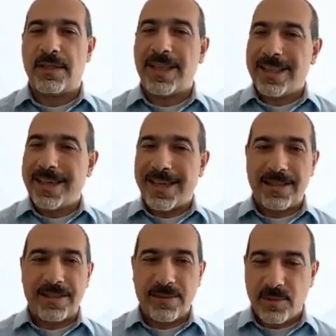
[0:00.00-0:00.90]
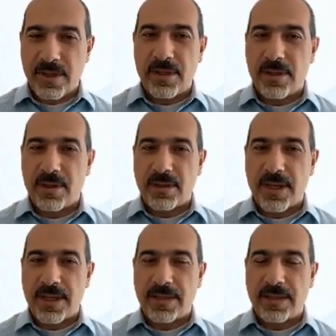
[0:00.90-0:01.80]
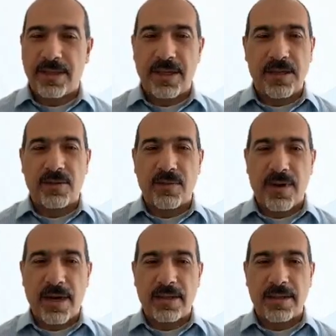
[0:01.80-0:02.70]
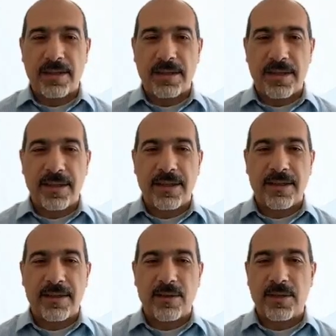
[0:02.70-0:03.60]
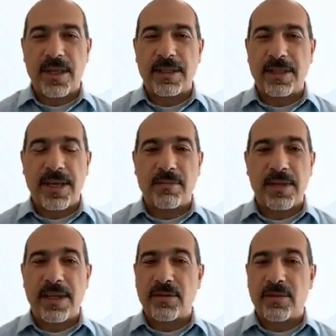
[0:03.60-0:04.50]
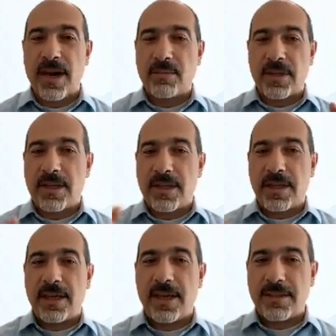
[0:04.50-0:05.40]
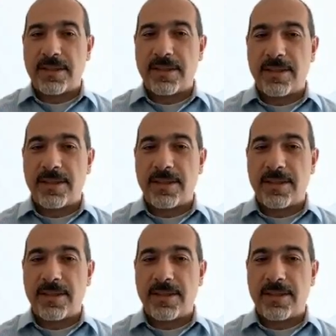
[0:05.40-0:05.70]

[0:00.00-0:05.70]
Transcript: Nothing else within those sites can interact, and those sites can't really interact with anything else.